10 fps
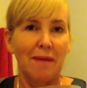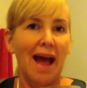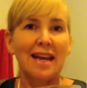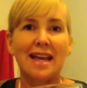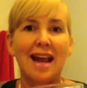
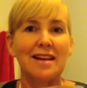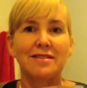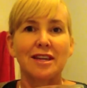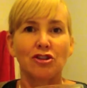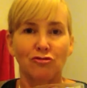Adding
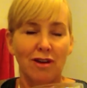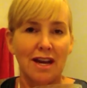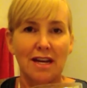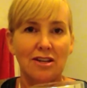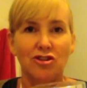anything
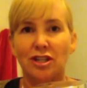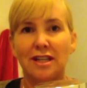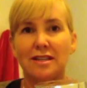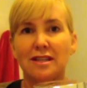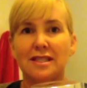green, and
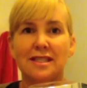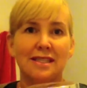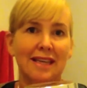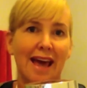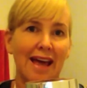usually there's